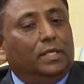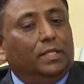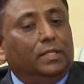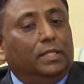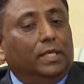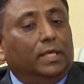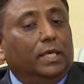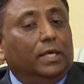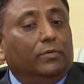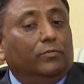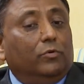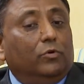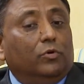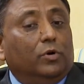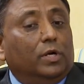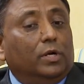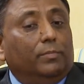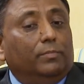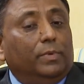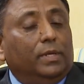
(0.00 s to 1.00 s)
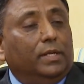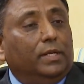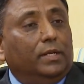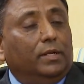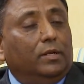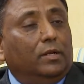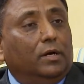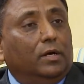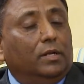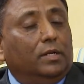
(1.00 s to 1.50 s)
They gave over $1
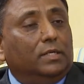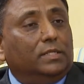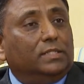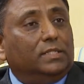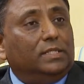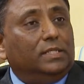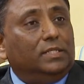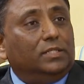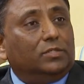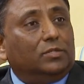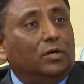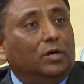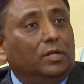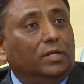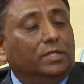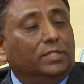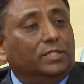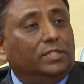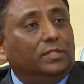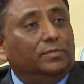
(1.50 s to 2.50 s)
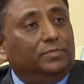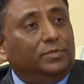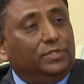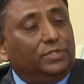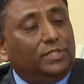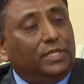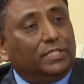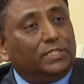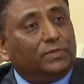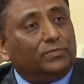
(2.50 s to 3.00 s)
million in scholarships
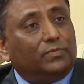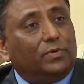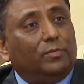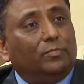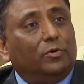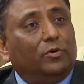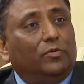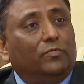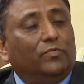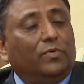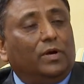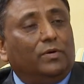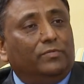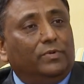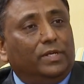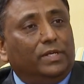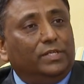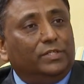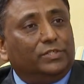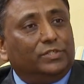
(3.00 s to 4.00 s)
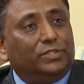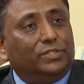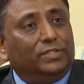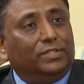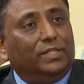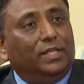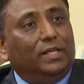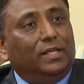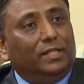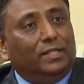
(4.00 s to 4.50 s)
just from our
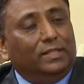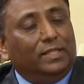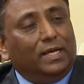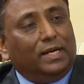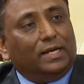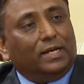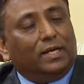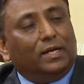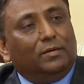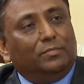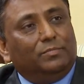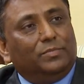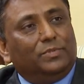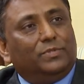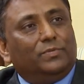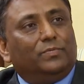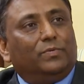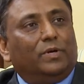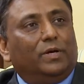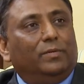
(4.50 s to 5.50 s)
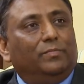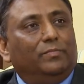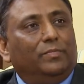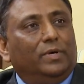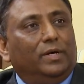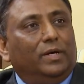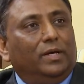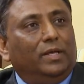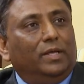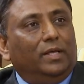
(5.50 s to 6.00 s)
foundation that comes from